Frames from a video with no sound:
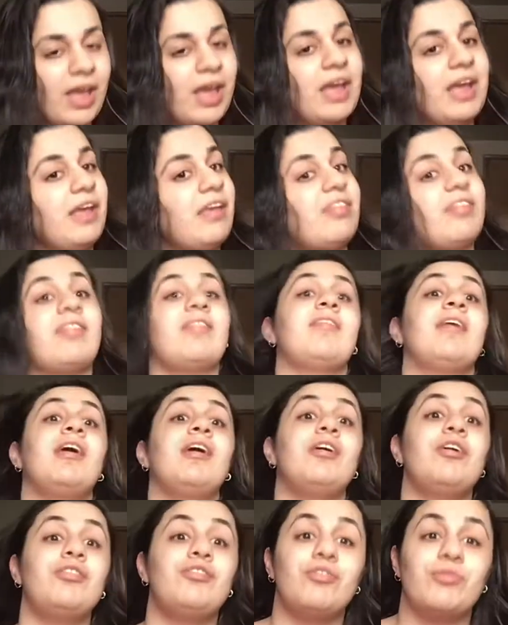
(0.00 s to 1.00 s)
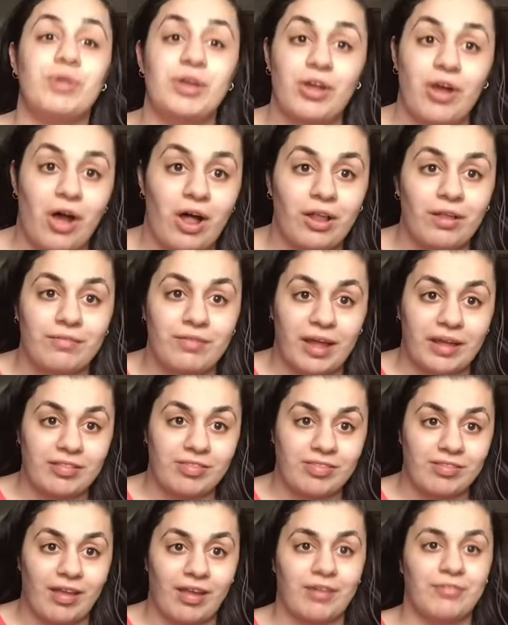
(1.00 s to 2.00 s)
He's still doing all of that
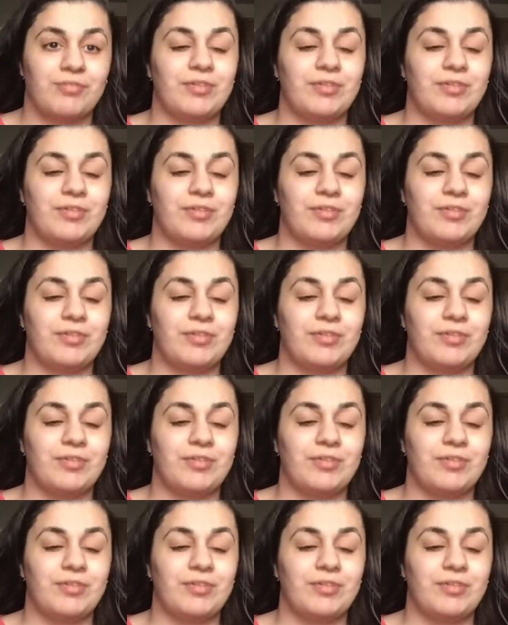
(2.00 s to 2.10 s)
stuff.